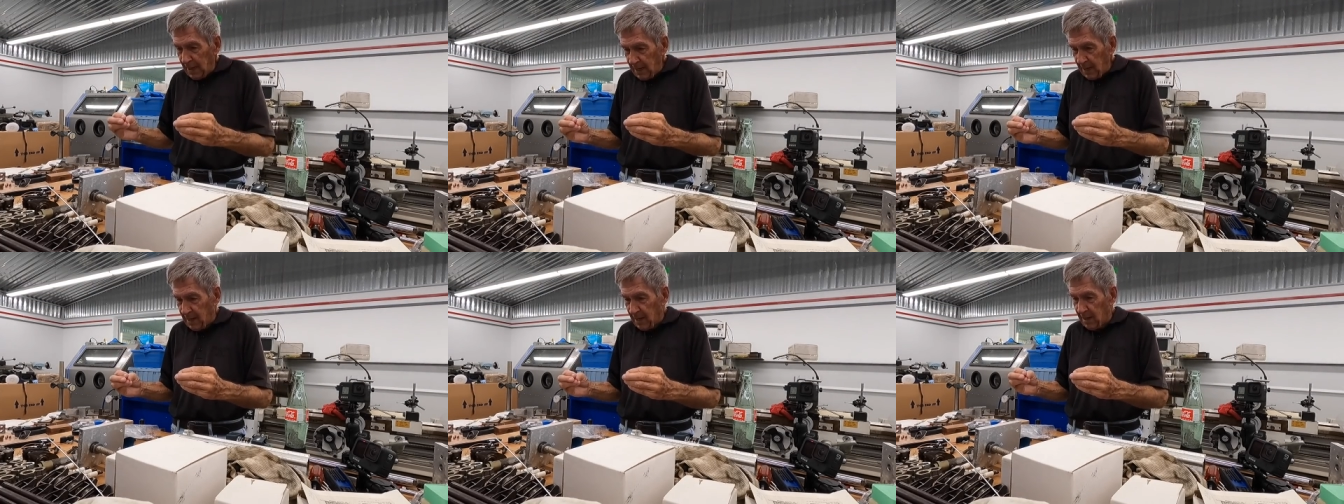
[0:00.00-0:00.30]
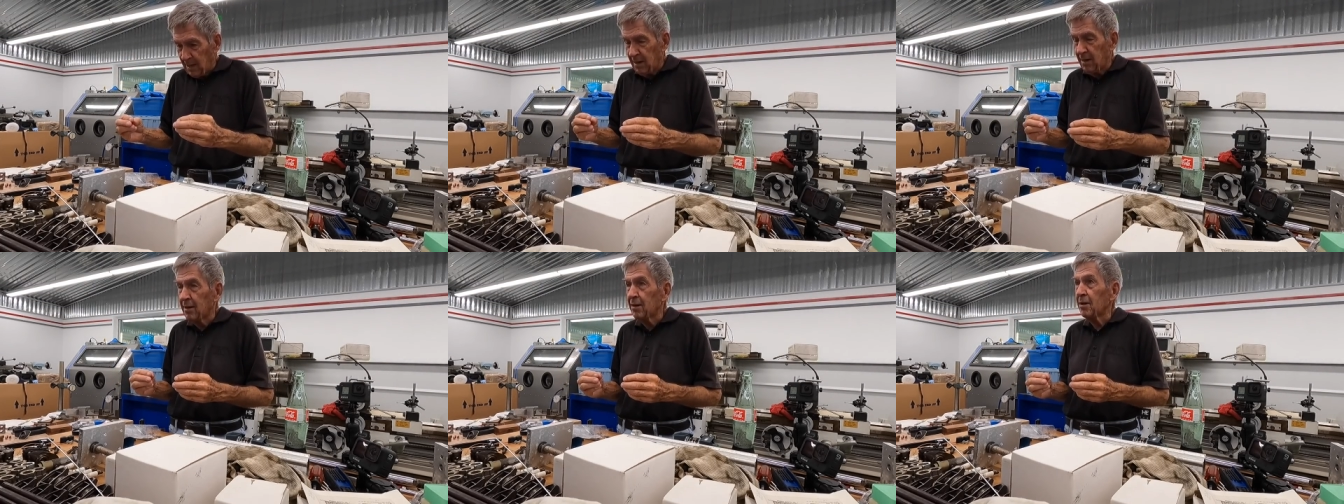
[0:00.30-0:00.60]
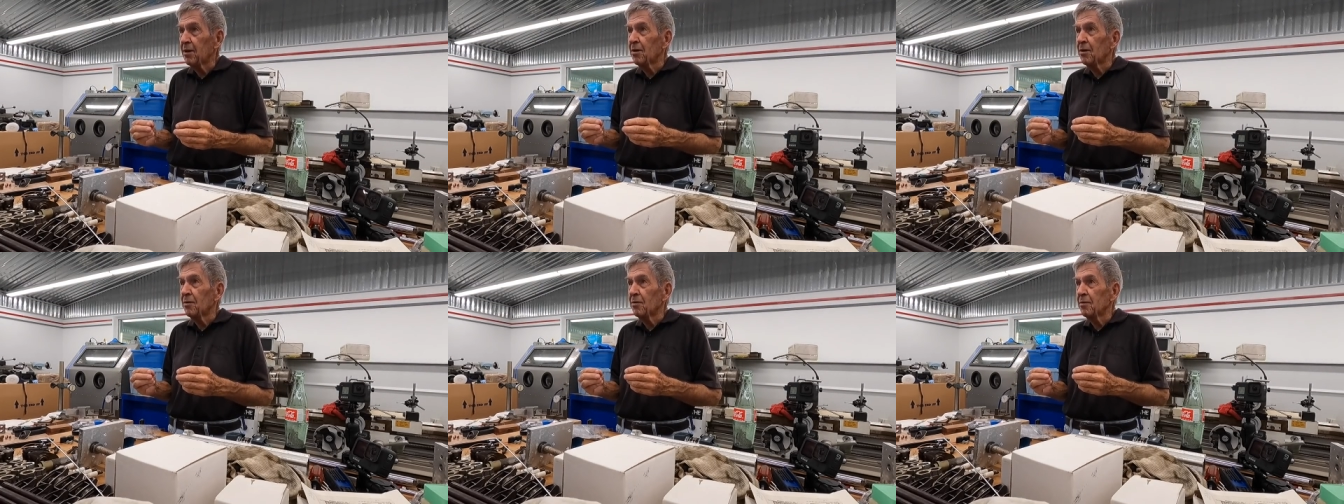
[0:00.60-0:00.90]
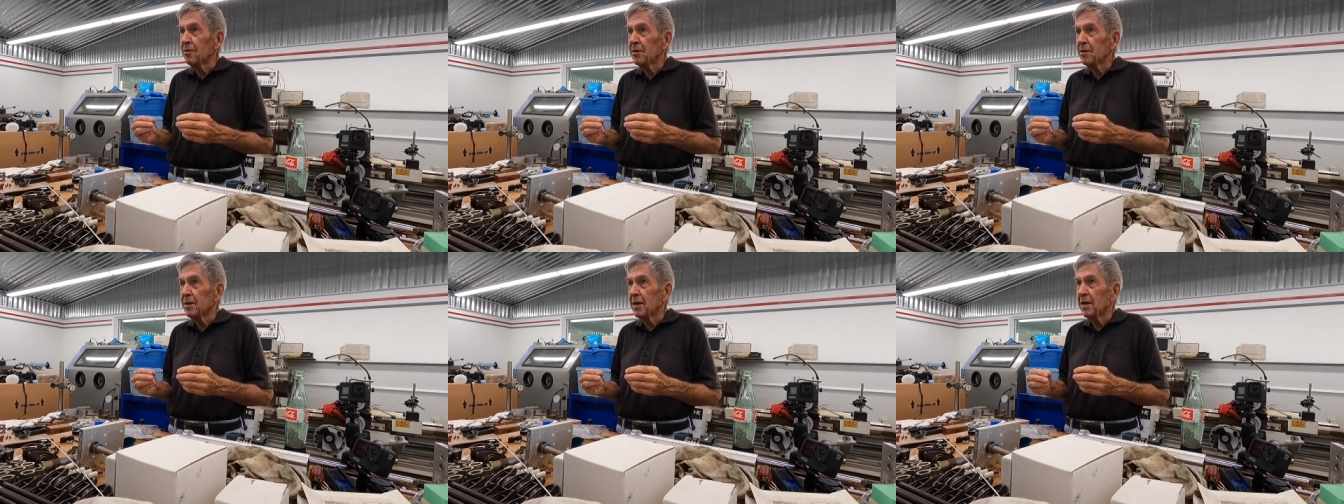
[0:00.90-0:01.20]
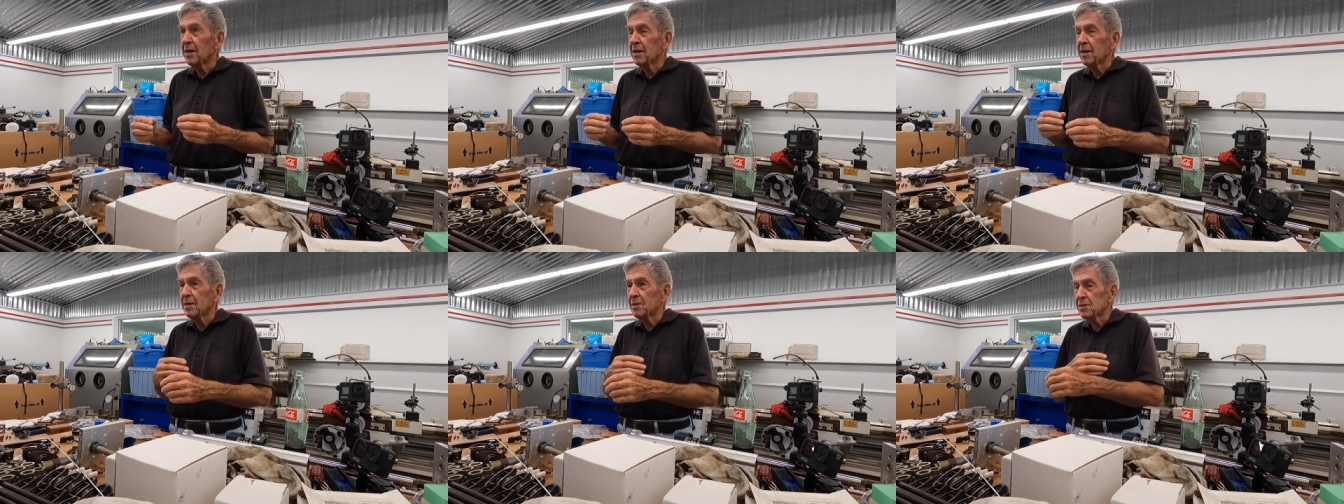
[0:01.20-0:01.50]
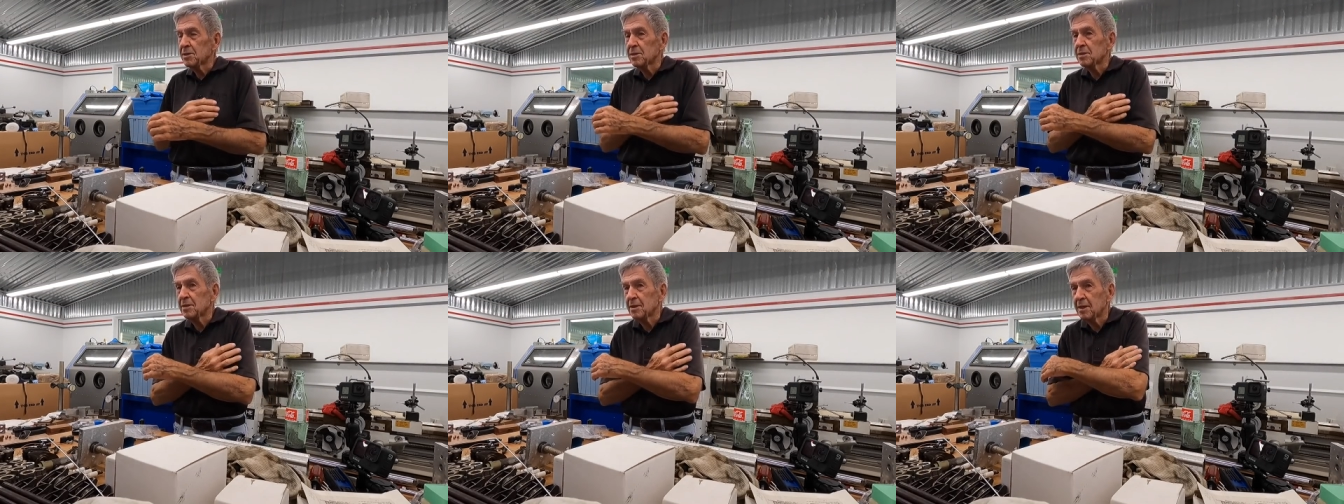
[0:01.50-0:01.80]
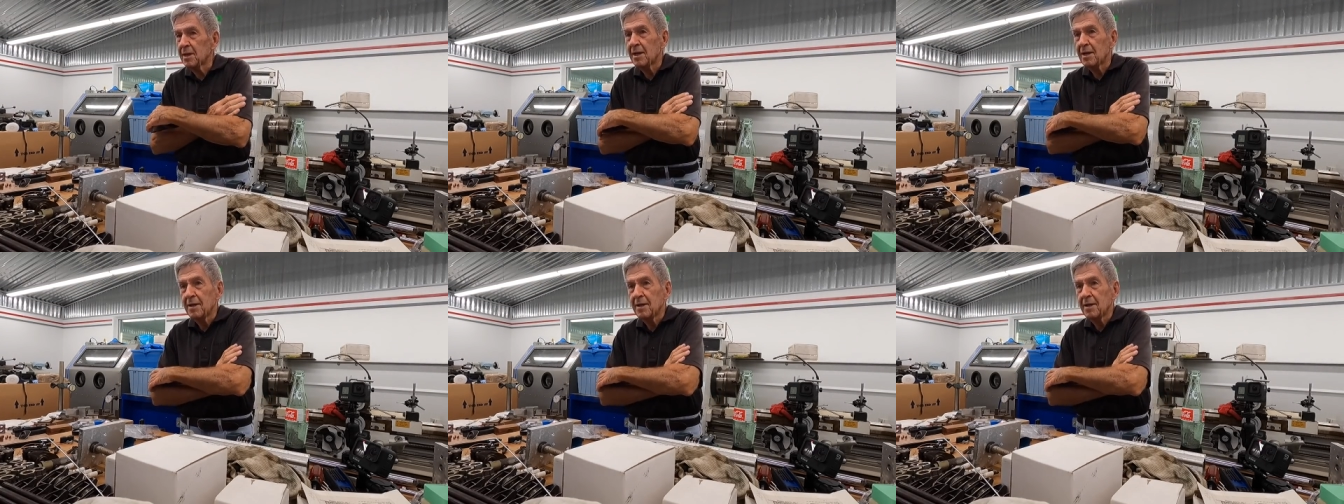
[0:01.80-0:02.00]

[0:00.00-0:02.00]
in, you know, that mm-hmm. that's,